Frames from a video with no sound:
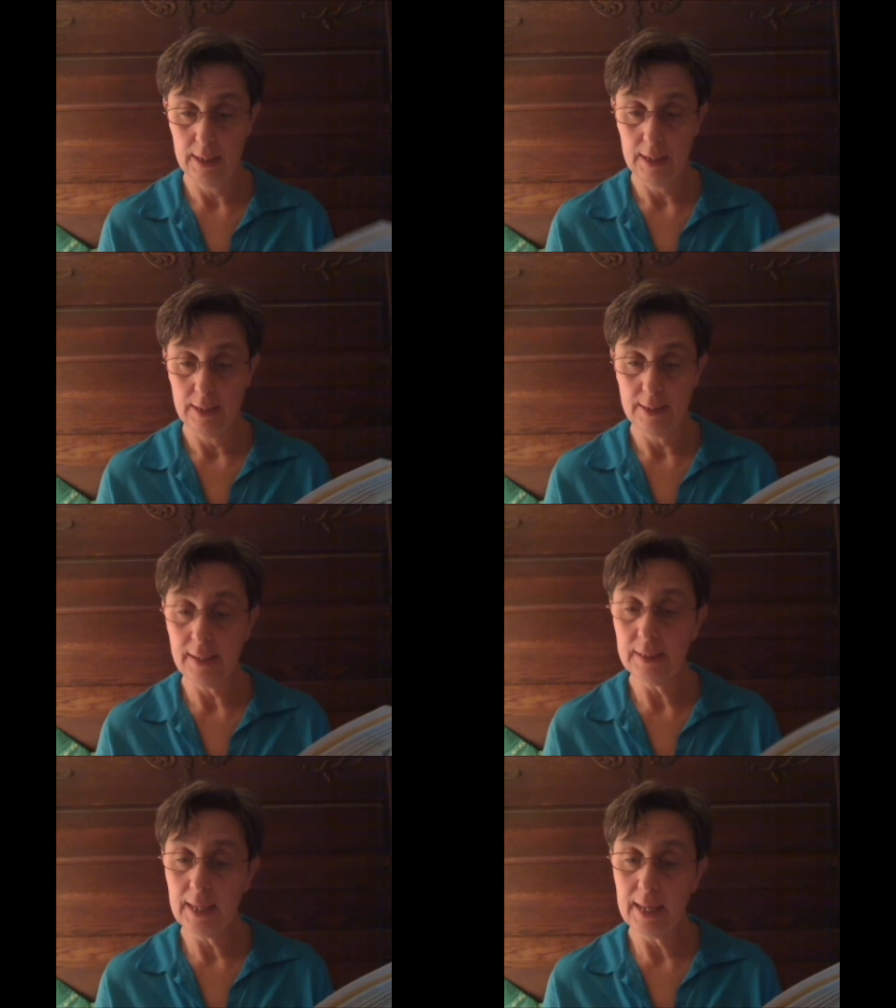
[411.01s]

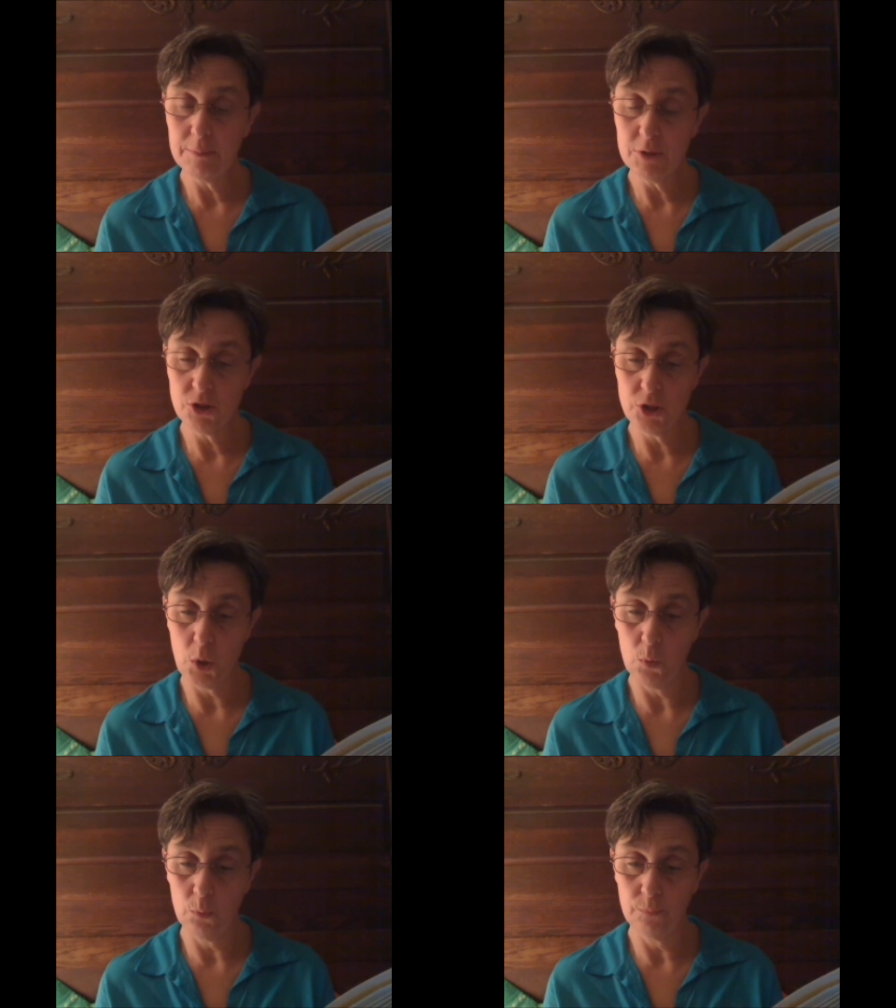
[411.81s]
Then came the
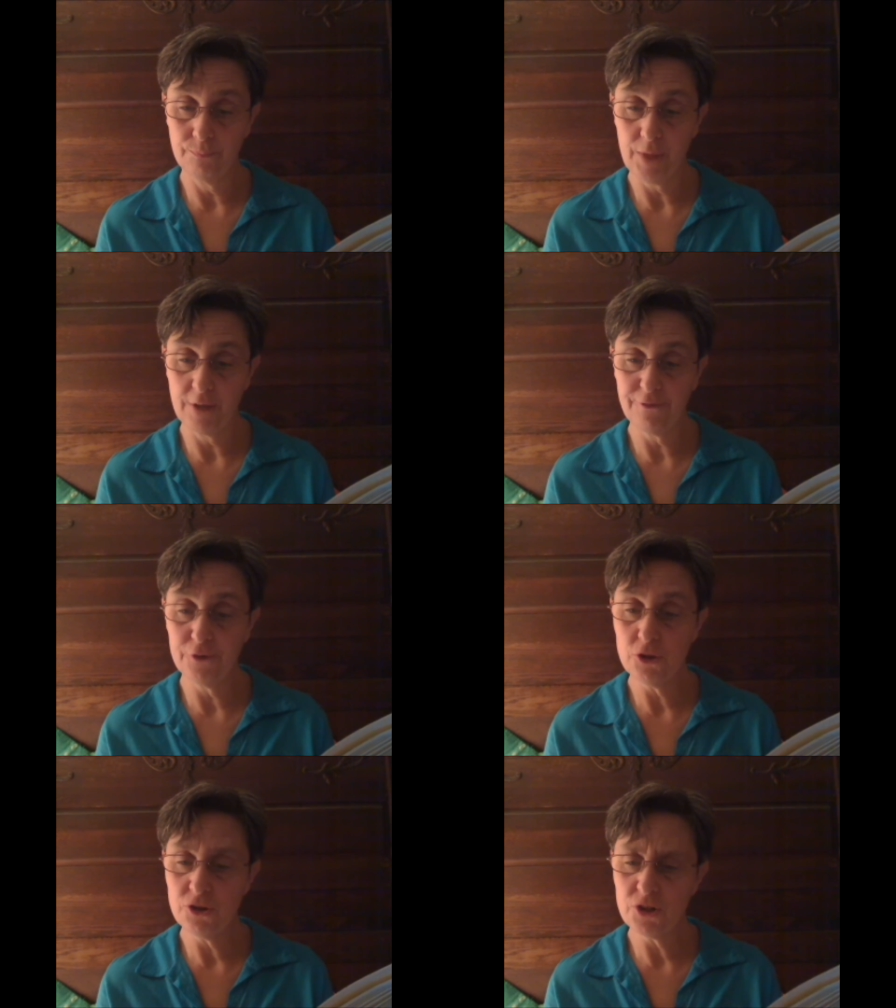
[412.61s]
snow, at
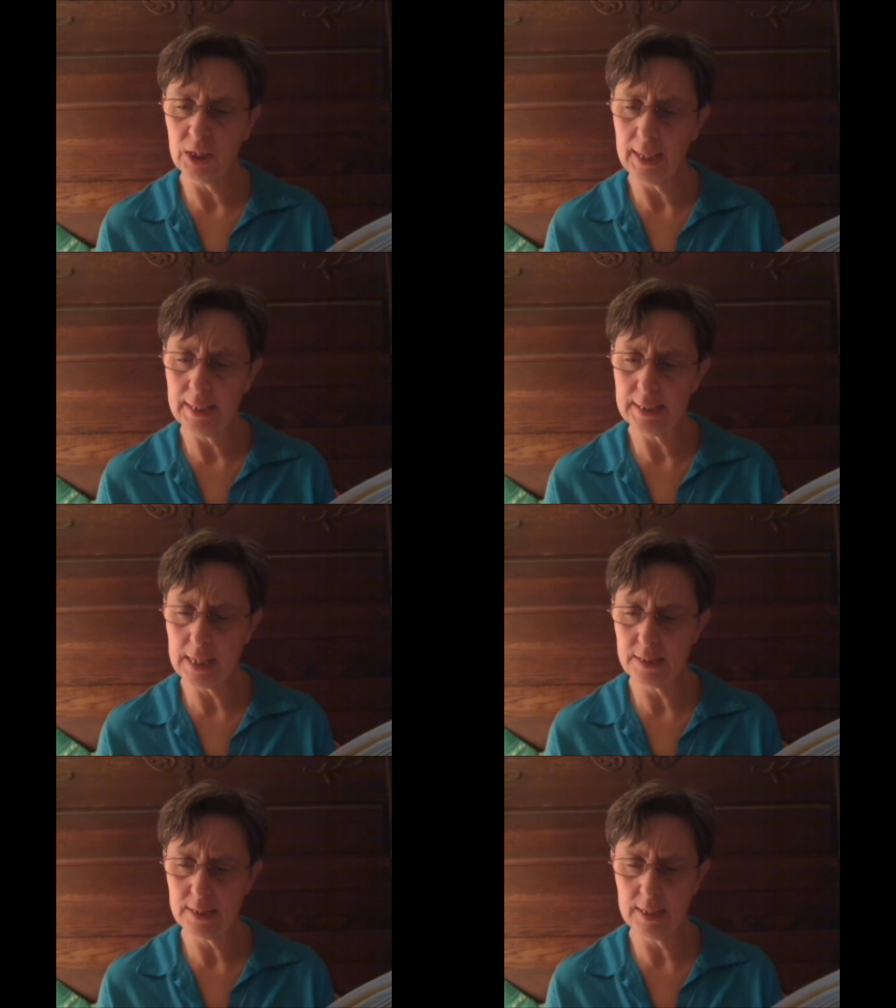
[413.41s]
first a light
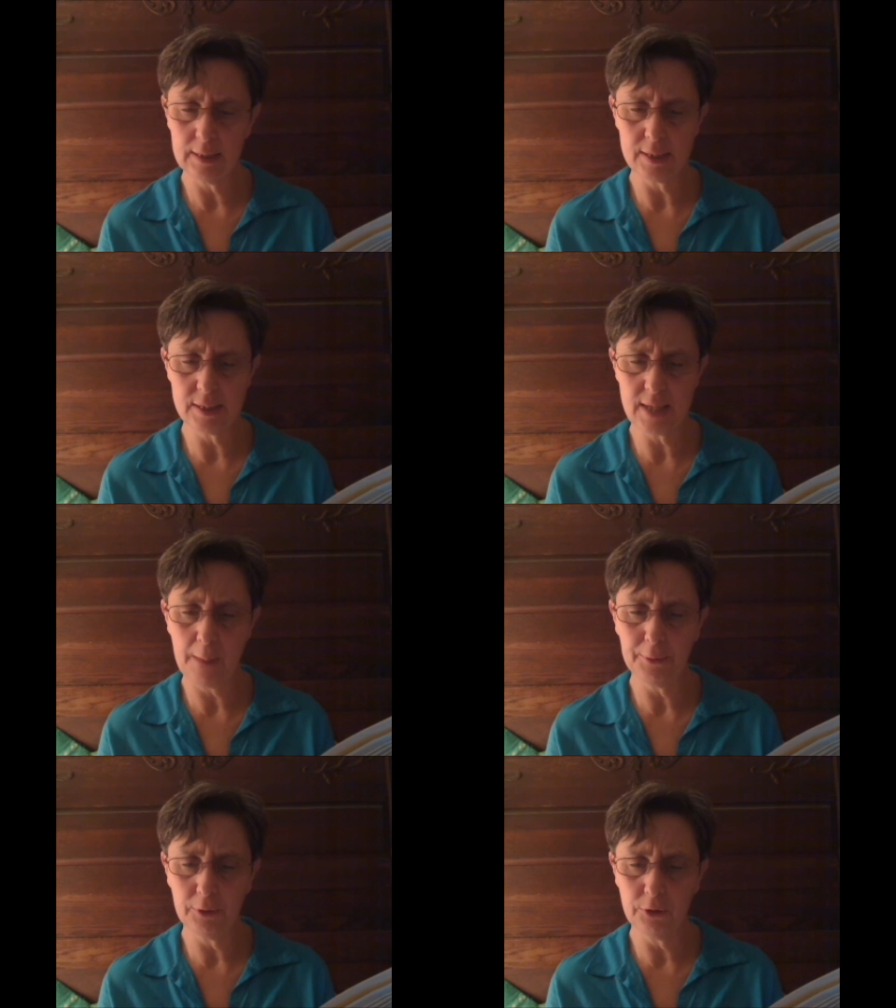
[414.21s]
dusting that
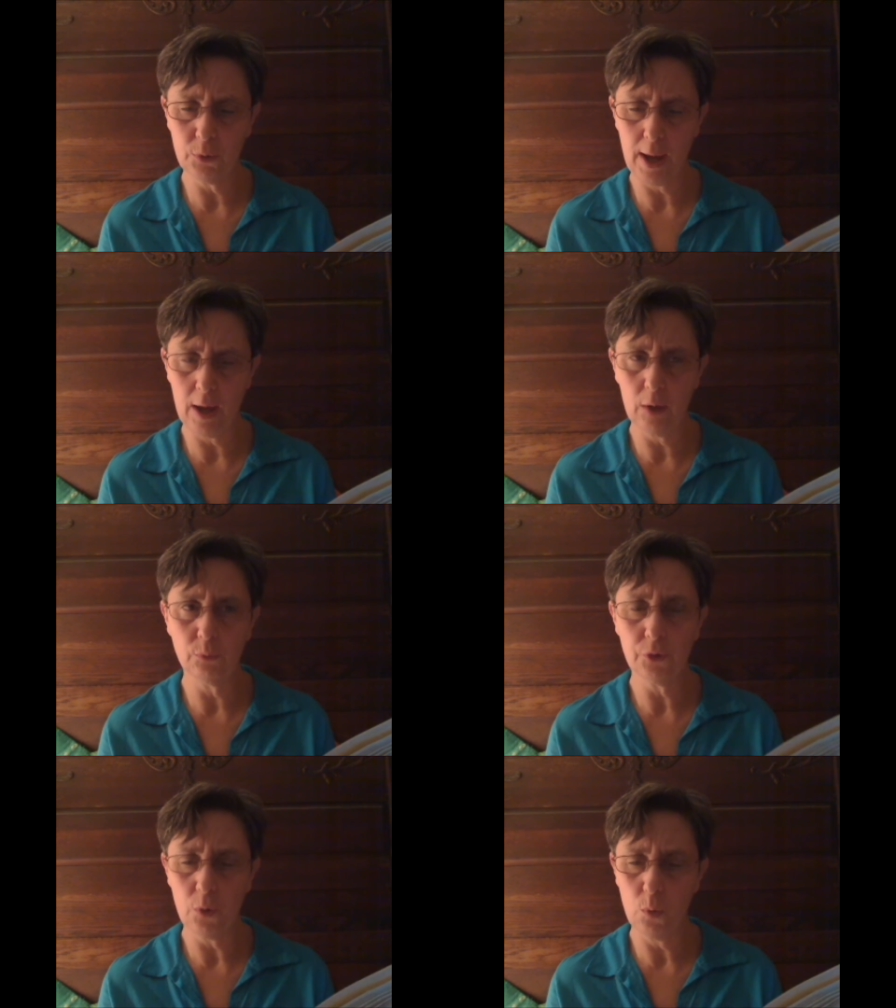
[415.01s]
dappled the
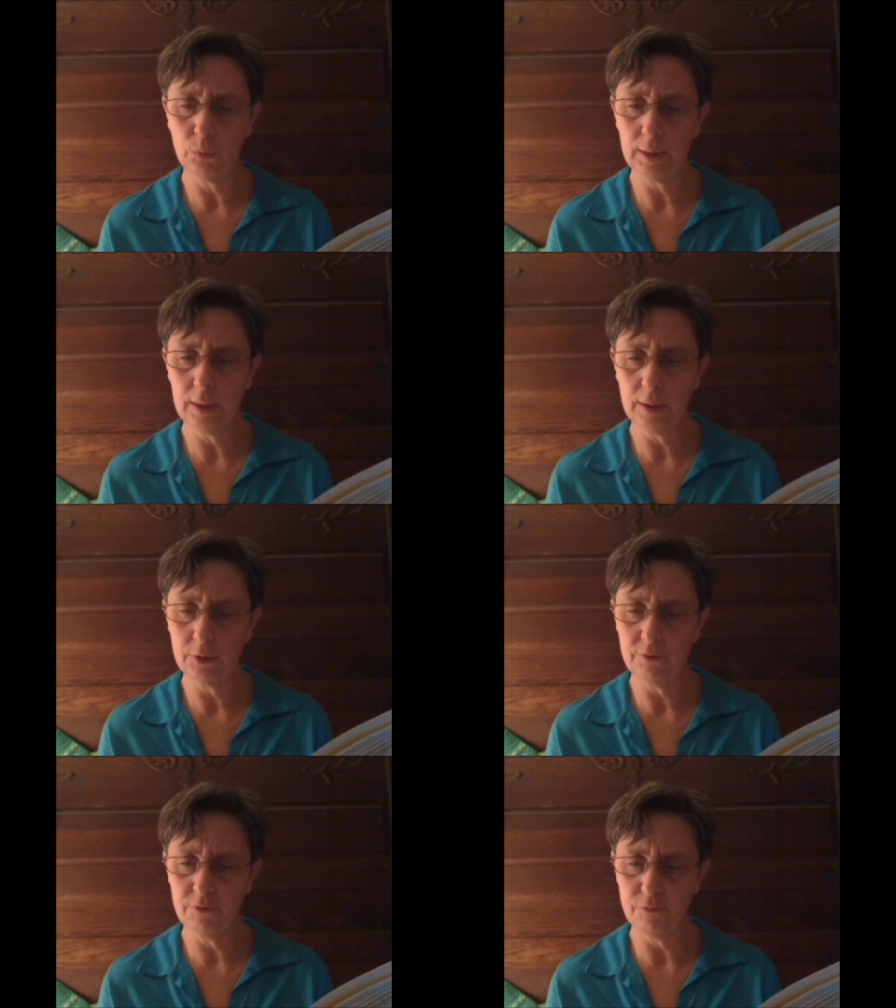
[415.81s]
ground only under
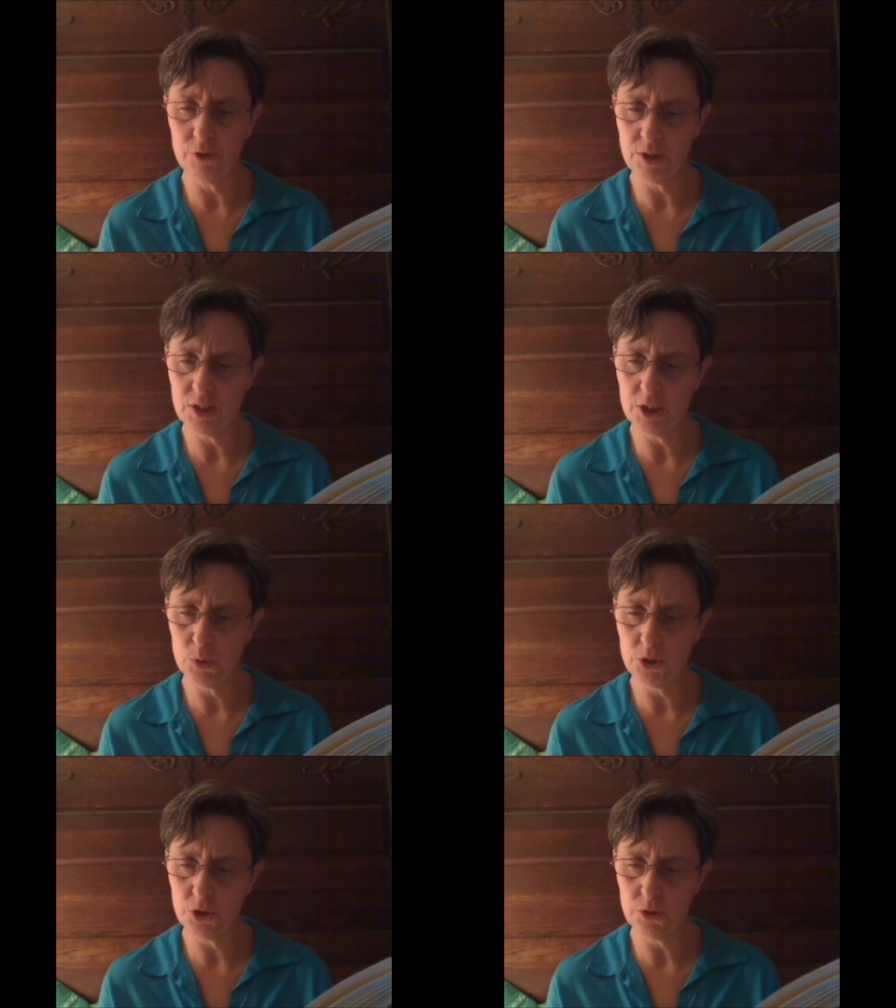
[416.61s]
the
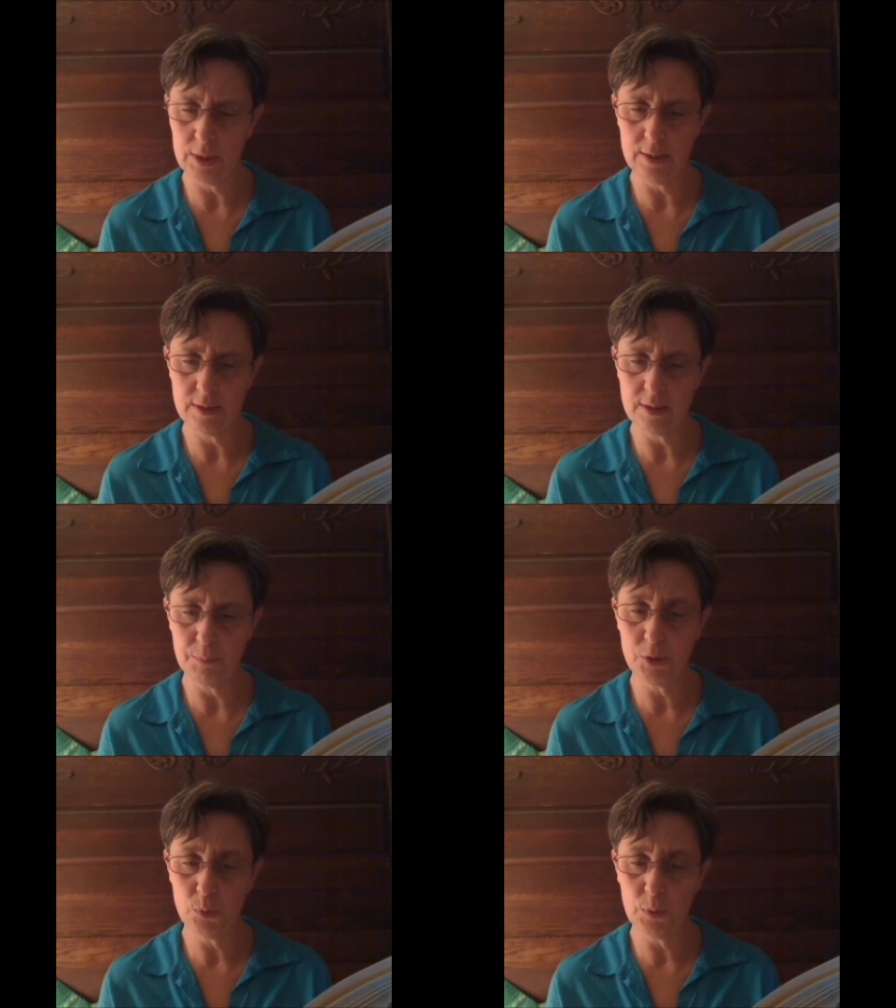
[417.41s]
deciduous trees and
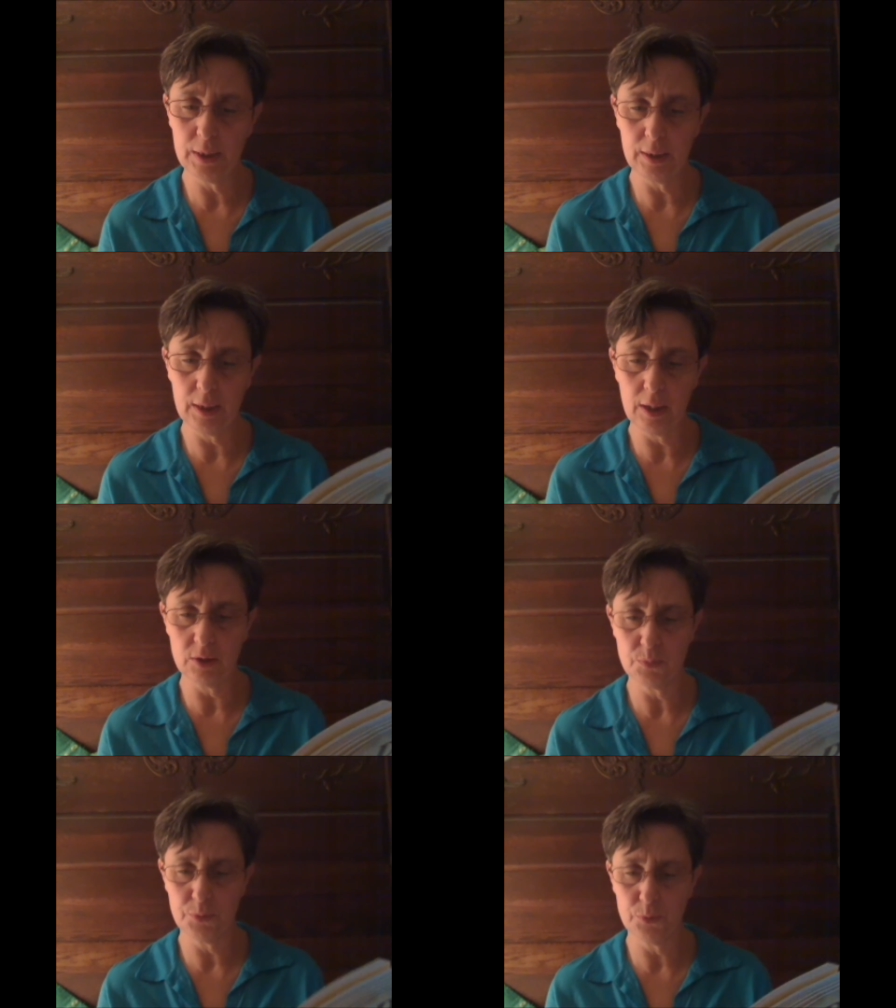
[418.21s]
between the young
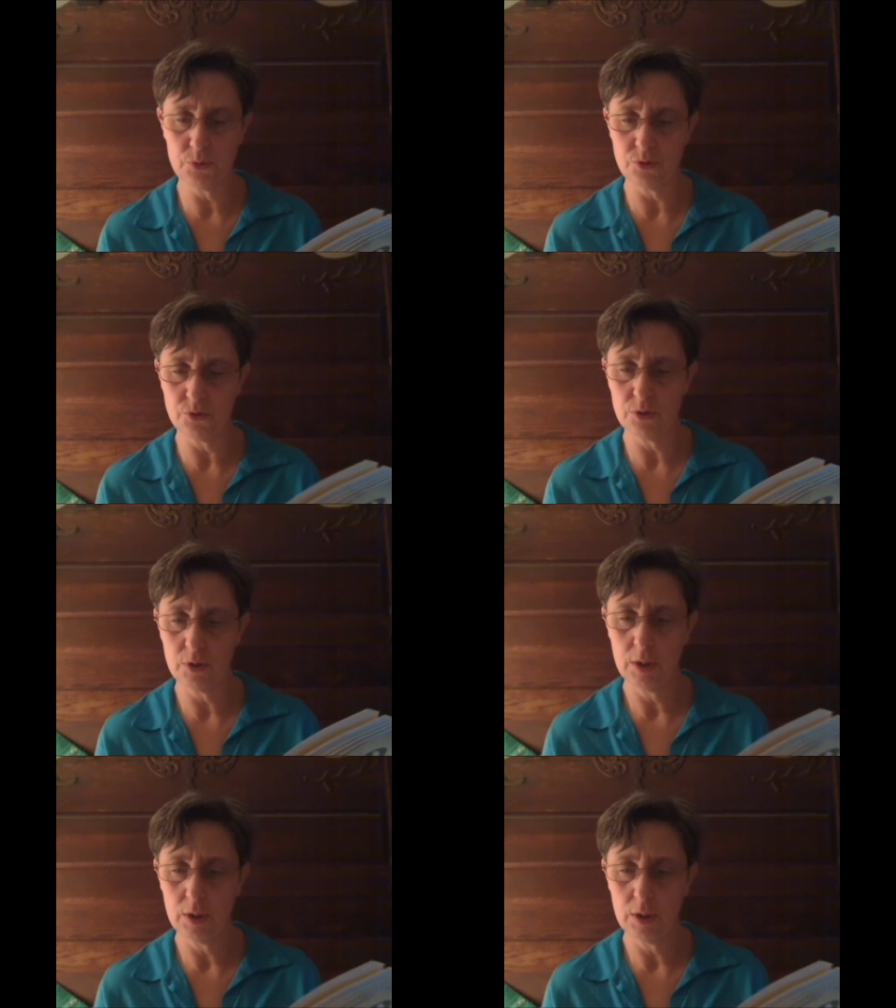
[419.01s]
spruces.